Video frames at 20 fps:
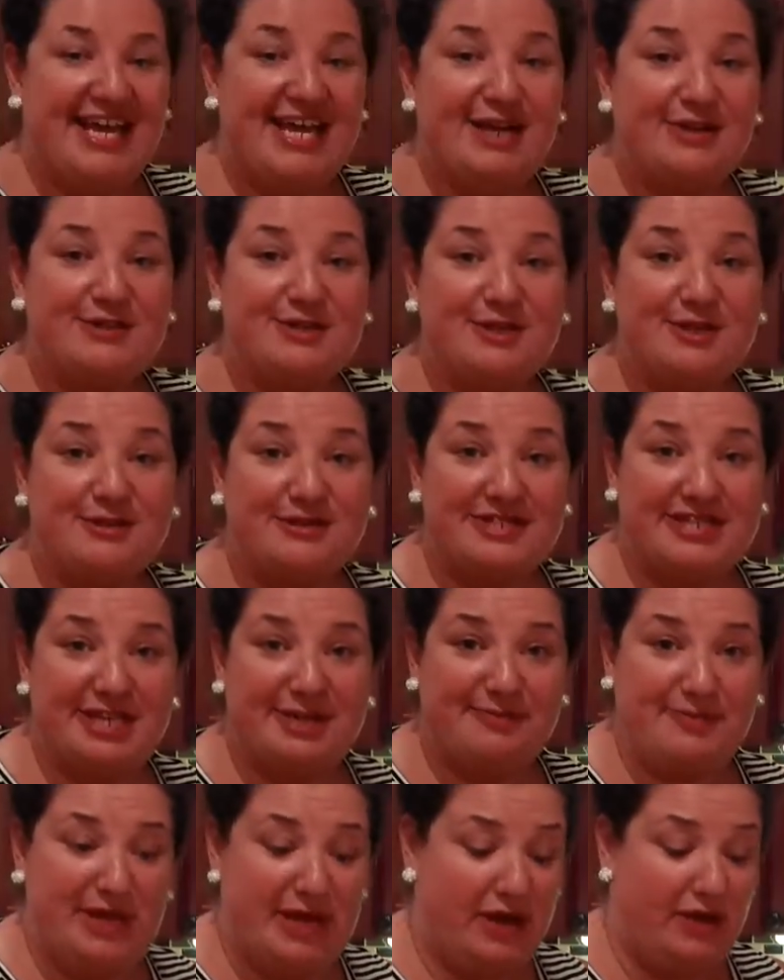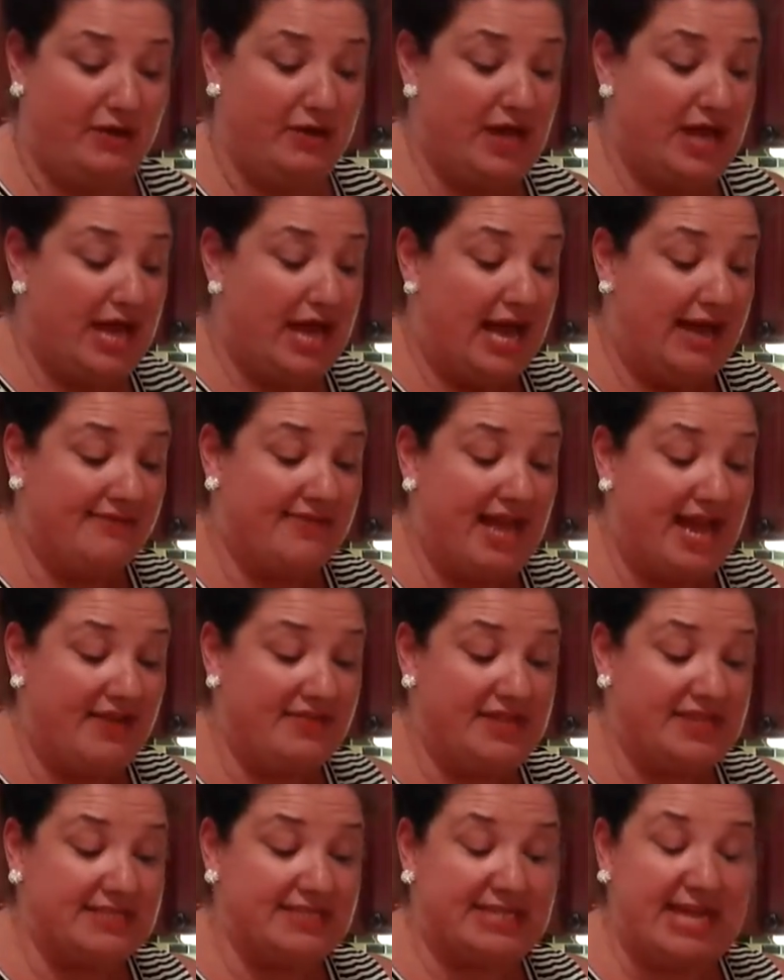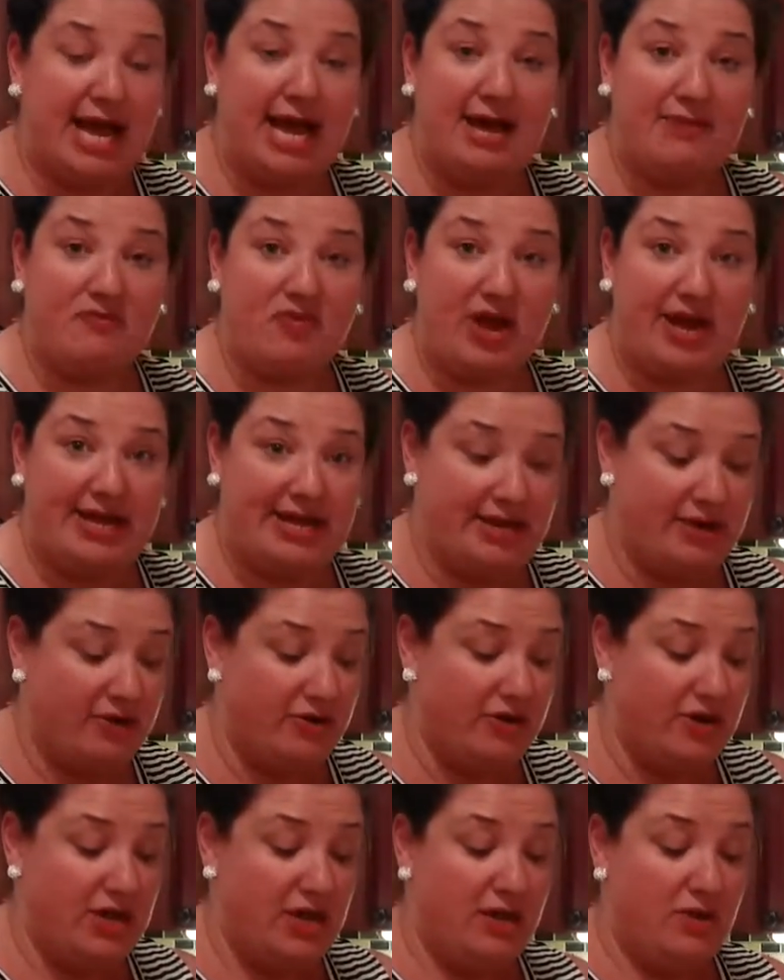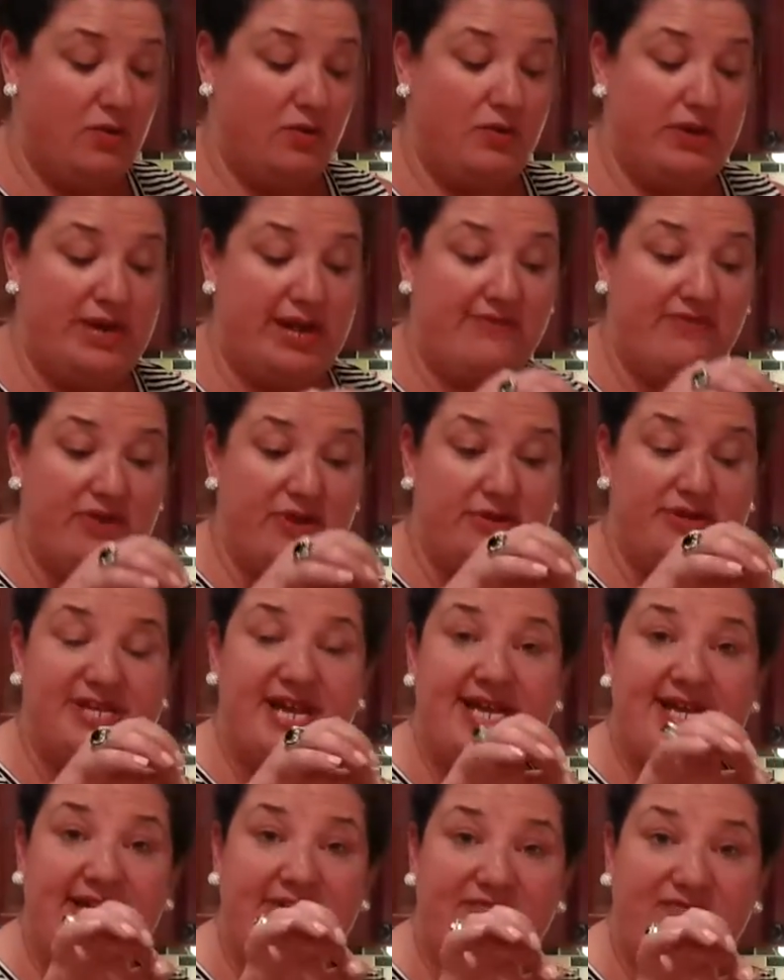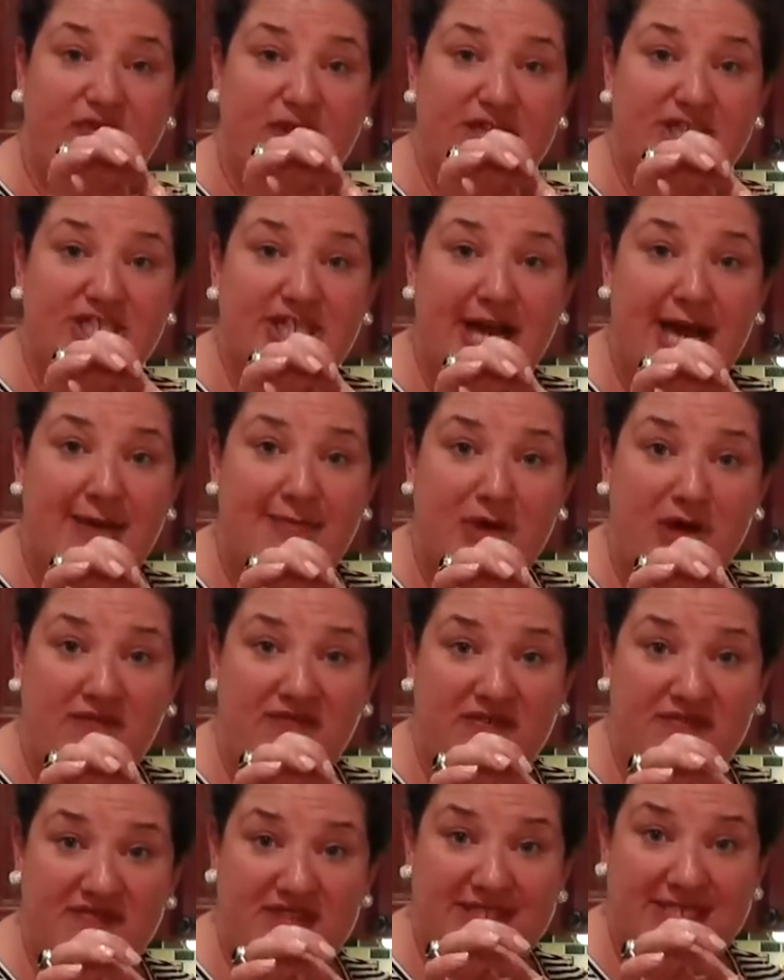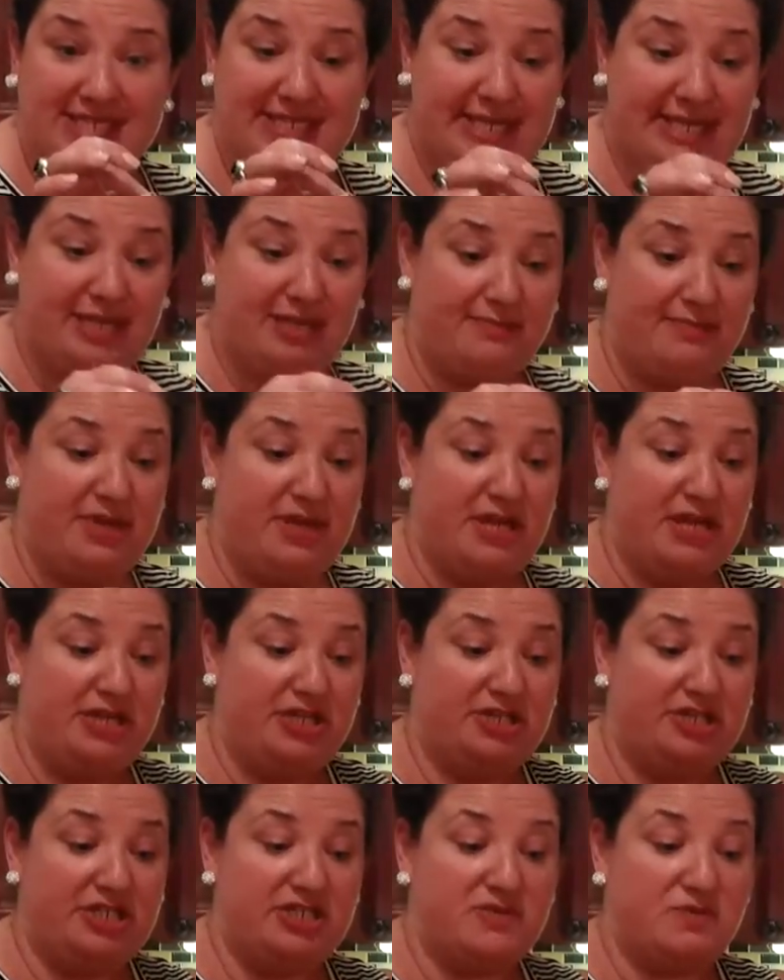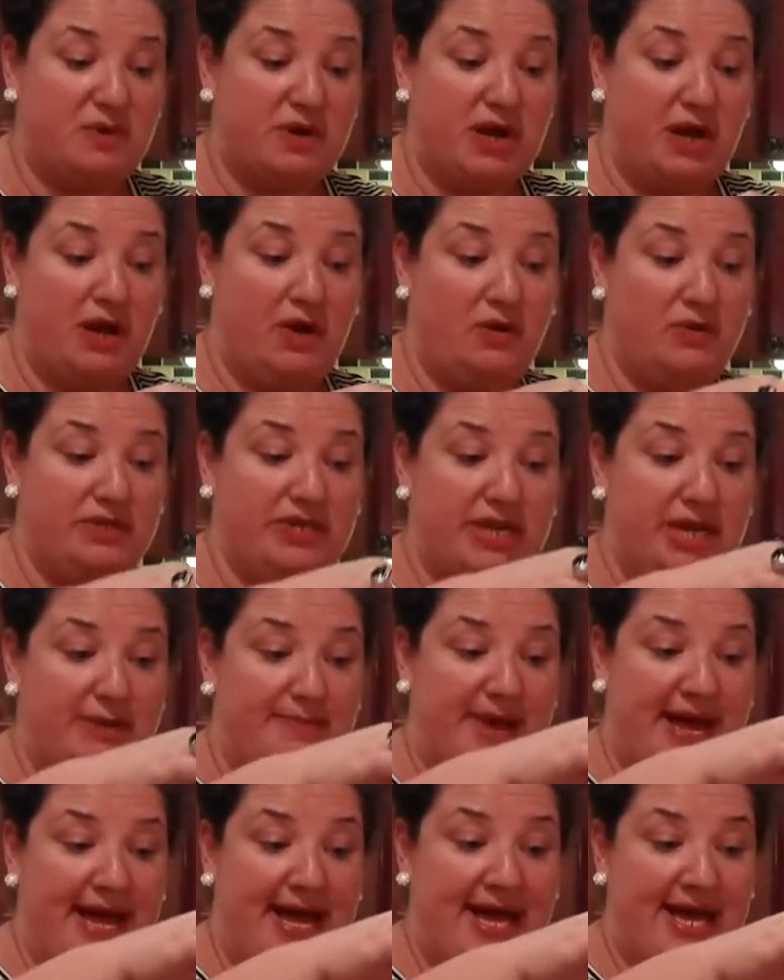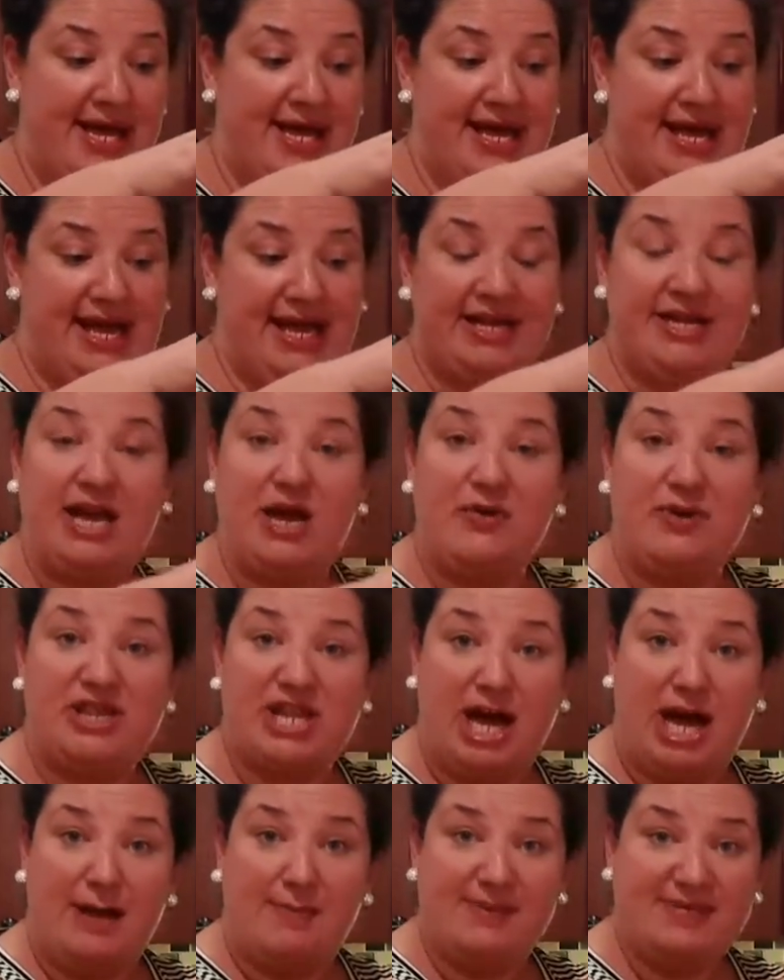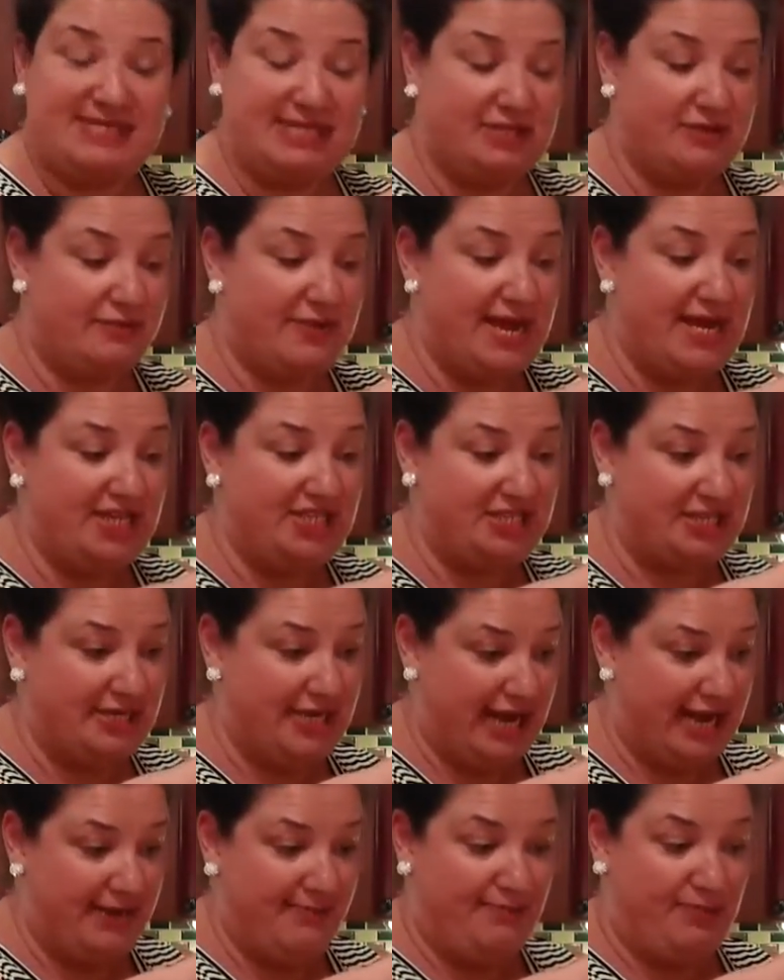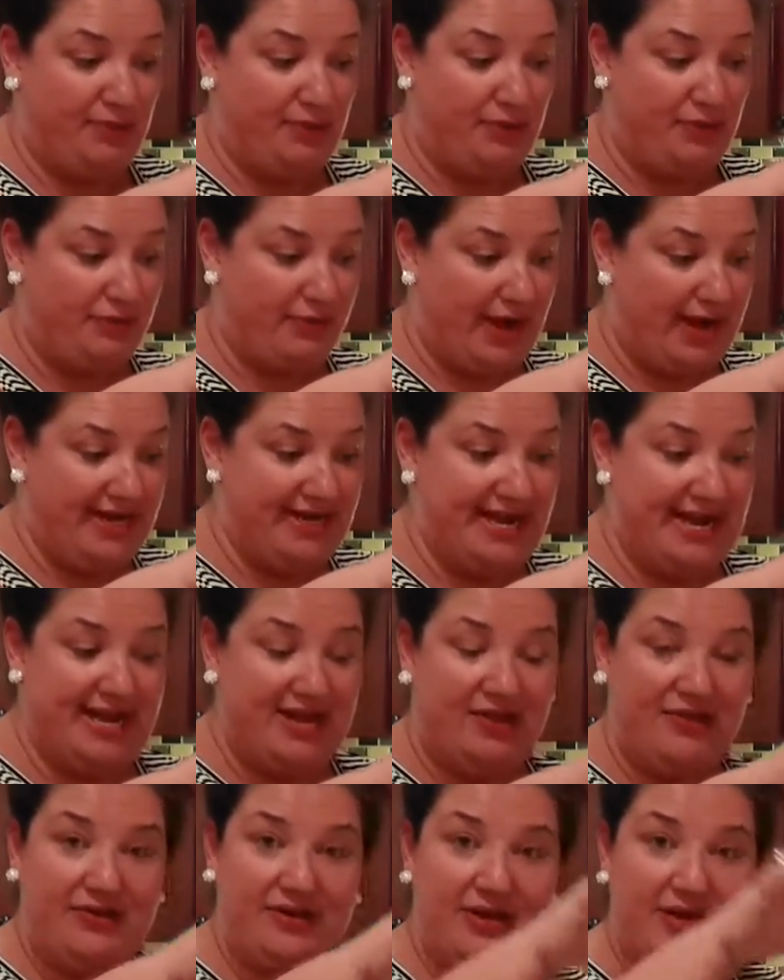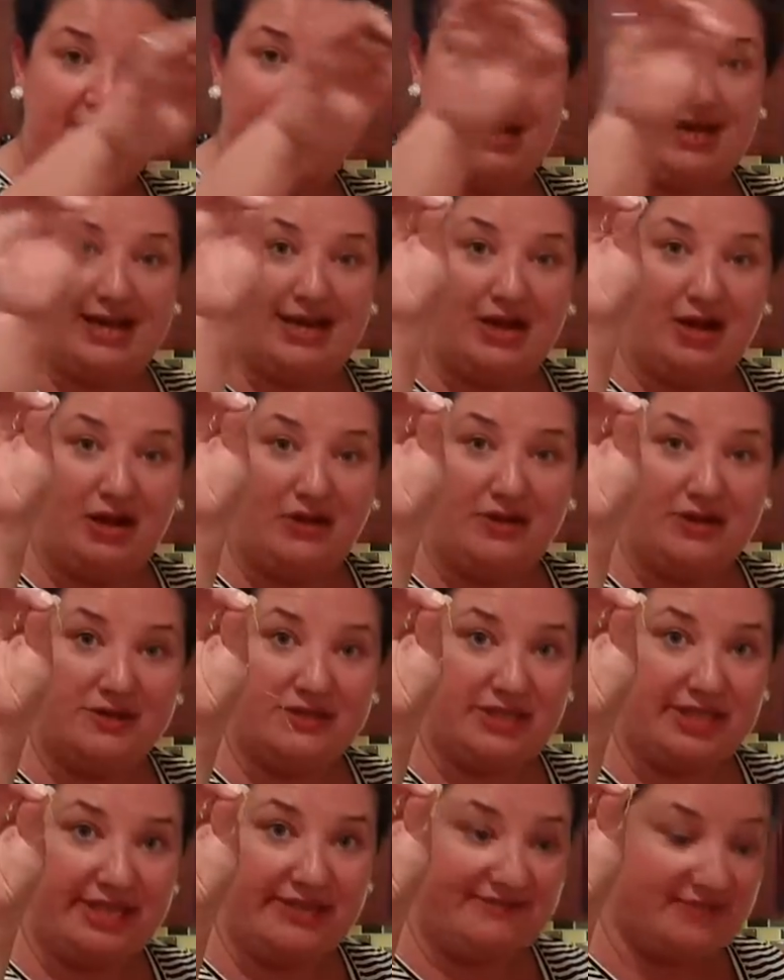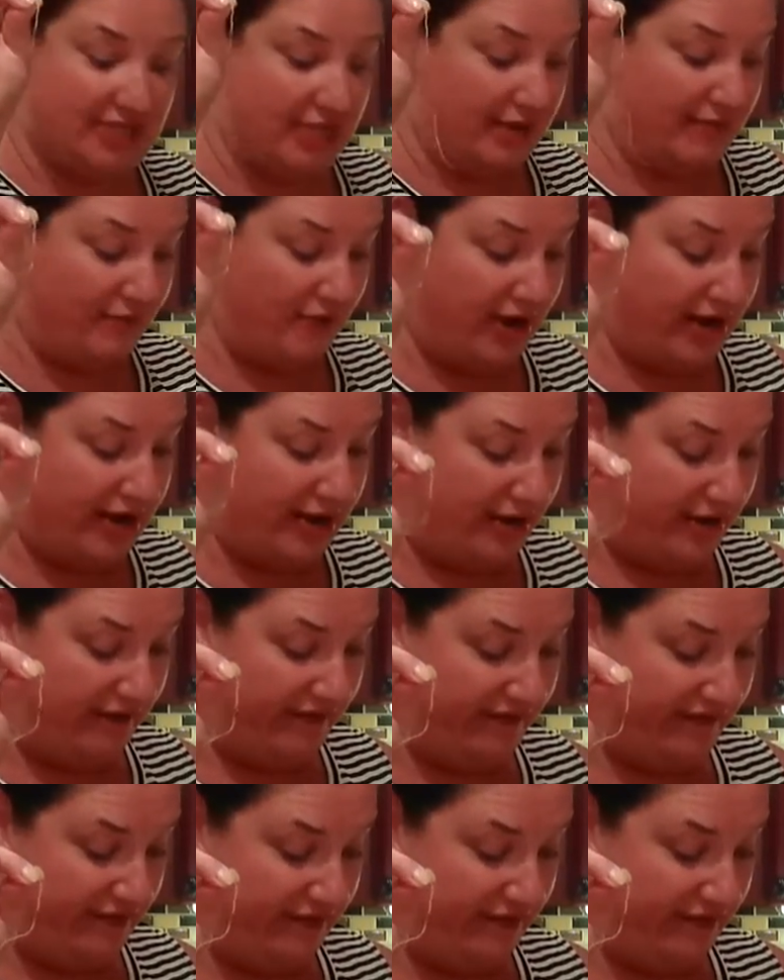Here's a little tip, y'all. I've got this thyme right here. Whenever you're taking fresh thyme off of the stem, you just want to hold it up high and go in the opposite direction and pull right down, and all those leaves come right off.